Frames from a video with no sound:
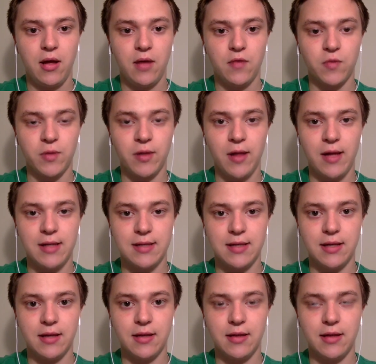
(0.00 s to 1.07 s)
It's
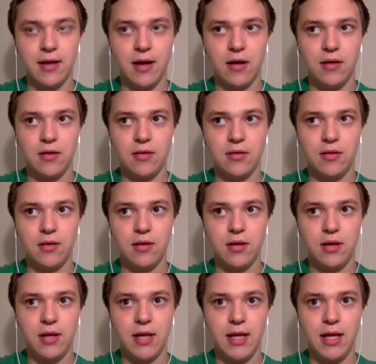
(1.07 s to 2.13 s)
realizing that
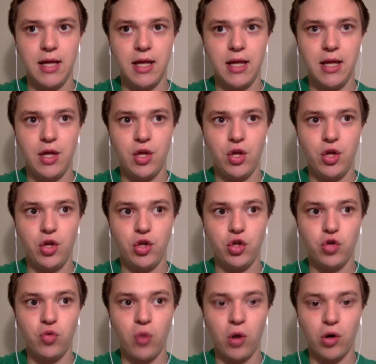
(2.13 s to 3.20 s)

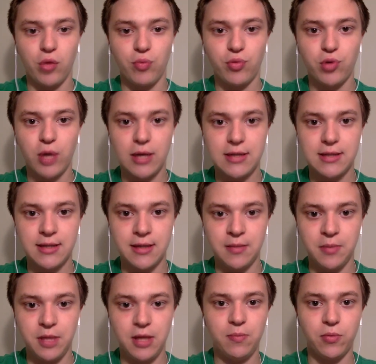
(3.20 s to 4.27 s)
you are oppressing
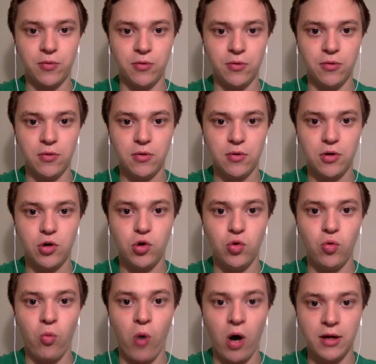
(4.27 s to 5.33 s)
people who
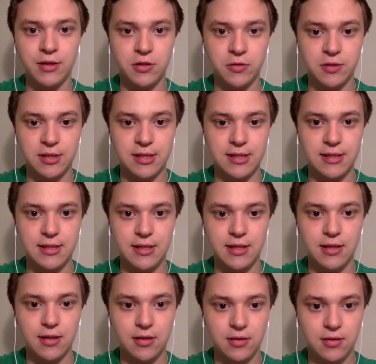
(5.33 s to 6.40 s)
want to
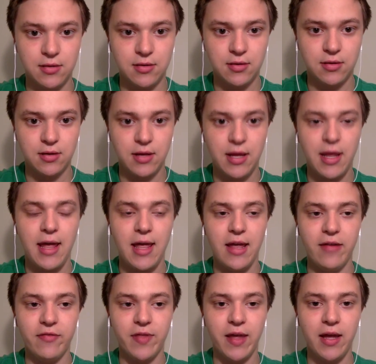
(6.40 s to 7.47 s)
secede.
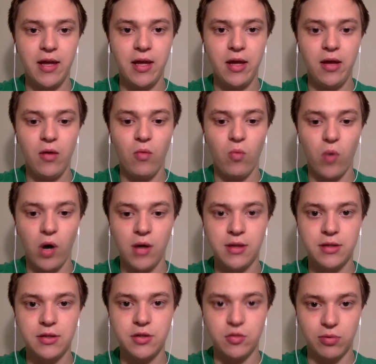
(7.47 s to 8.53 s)
If they want
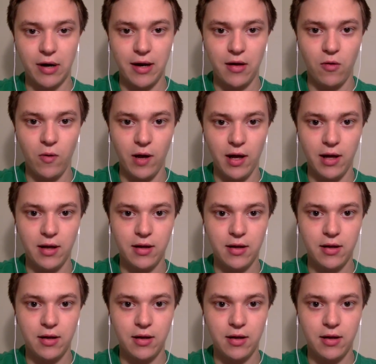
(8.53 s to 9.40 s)
to break away,